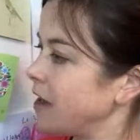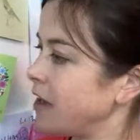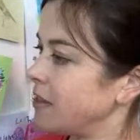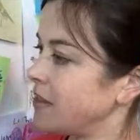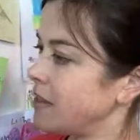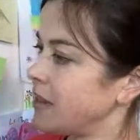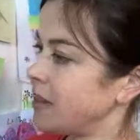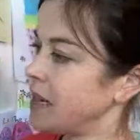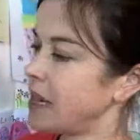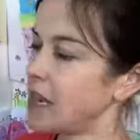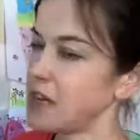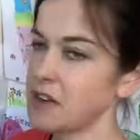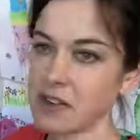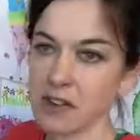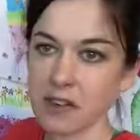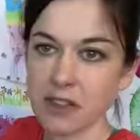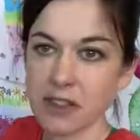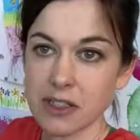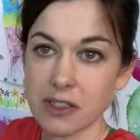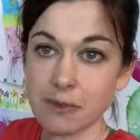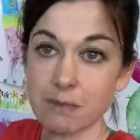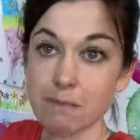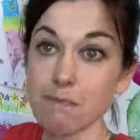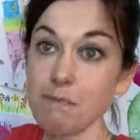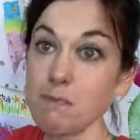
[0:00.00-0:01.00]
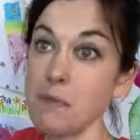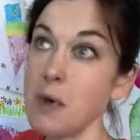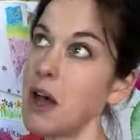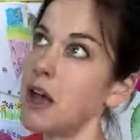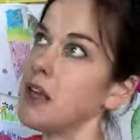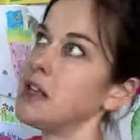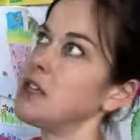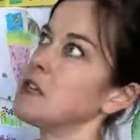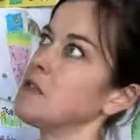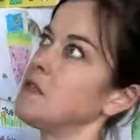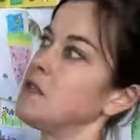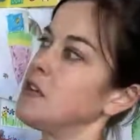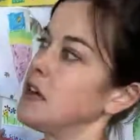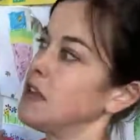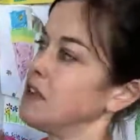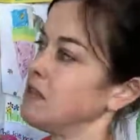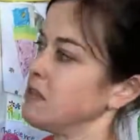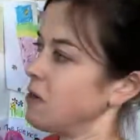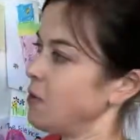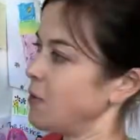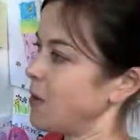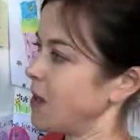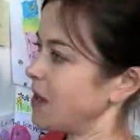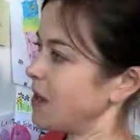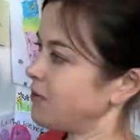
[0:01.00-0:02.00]
The electrons are much further
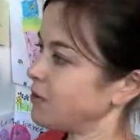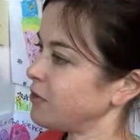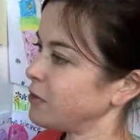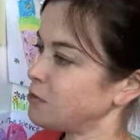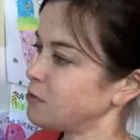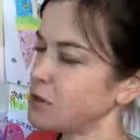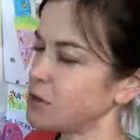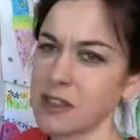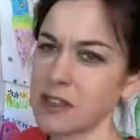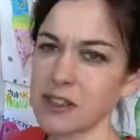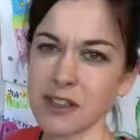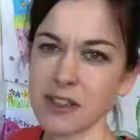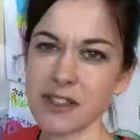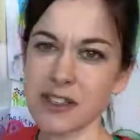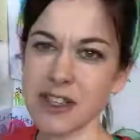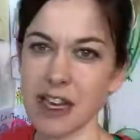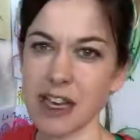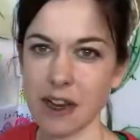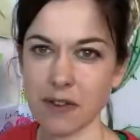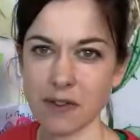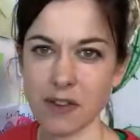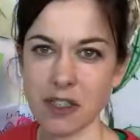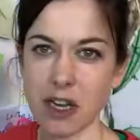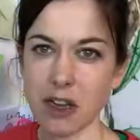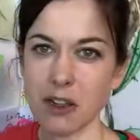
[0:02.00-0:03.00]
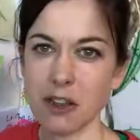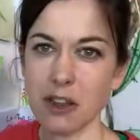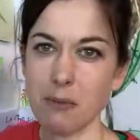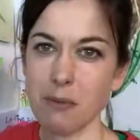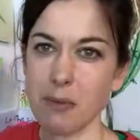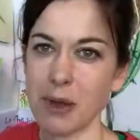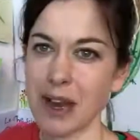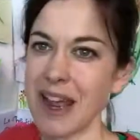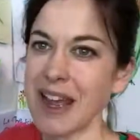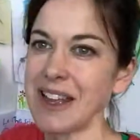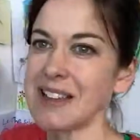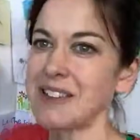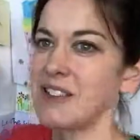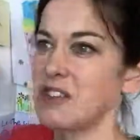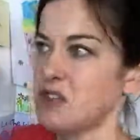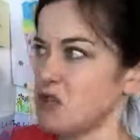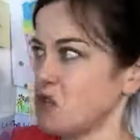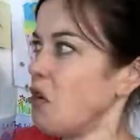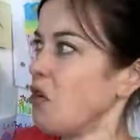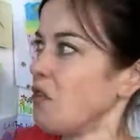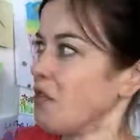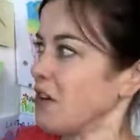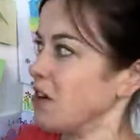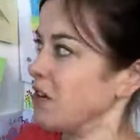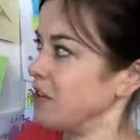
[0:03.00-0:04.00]
away from the protons than I've showed them, but I had to
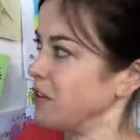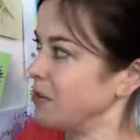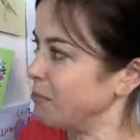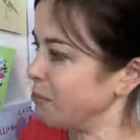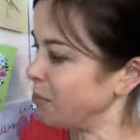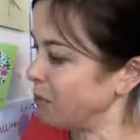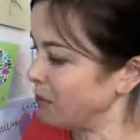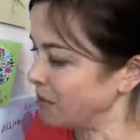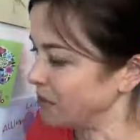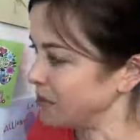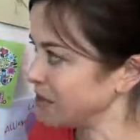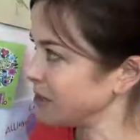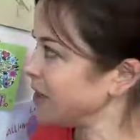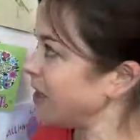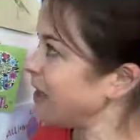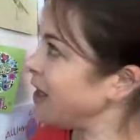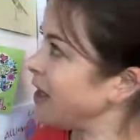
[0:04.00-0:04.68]
draw it on the board.